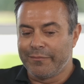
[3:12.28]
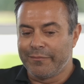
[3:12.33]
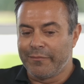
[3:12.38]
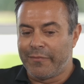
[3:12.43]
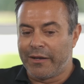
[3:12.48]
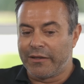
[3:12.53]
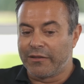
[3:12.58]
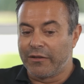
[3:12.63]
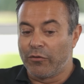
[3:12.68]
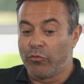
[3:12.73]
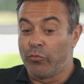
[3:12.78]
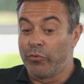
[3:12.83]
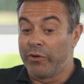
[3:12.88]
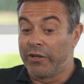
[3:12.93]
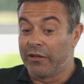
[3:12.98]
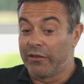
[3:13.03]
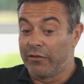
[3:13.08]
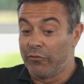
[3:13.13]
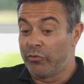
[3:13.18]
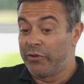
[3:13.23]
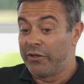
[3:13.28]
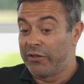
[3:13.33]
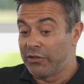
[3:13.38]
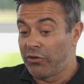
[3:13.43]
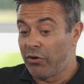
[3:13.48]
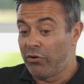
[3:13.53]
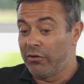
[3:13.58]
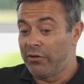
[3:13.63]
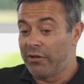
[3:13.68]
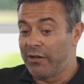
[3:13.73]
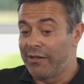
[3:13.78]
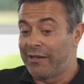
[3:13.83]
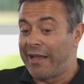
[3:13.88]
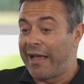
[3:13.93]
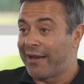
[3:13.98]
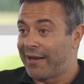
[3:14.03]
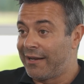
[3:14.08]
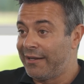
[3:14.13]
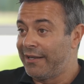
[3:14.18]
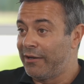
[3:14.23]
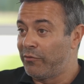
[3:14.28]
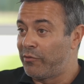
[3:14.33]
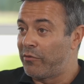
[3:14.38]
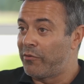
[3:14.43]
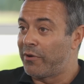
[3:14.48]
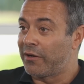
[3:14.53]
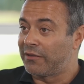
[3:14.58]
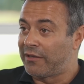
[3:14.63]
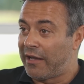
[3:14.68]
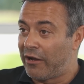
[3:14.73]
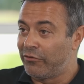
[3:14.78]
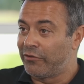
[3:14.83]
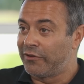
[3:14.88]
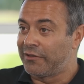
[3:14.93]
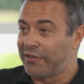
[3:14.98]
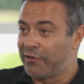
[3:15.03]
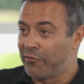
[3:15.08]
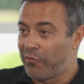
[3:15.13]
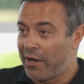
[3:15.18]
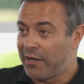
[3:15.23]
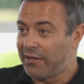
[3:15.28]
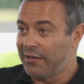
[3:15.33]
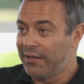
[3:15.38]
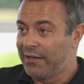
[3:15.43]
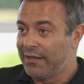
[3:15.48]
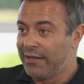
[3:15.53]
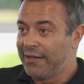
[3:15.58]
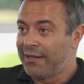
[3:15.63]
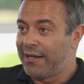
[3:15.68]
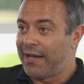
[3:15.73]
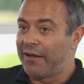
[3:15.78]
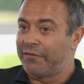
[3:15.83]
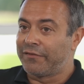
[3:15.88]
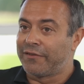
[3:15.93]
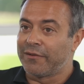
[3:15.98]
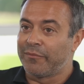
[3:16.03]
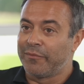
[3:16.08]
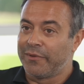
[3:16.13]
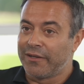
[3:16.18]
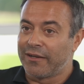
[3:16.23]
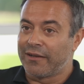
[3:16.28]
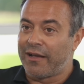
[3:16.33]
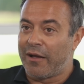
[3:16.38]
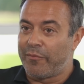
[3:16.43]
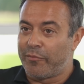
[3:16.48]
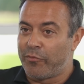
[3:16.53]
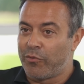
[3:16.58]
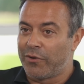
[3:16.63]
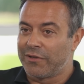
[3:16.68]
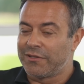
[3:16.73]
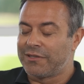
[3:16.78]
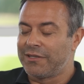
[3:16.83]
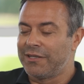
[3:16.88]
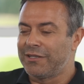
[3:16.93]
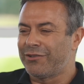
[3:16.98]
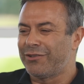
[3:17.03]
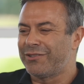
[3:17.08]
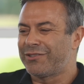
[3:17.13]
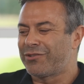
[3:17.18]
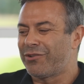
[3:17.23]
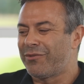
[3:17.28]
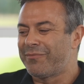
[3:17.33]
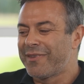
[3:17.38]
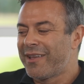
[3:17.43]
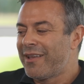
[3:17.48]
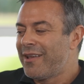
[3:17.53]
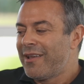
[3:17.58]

But we draw. Luckily, we were down 3-1 after being up 1-0,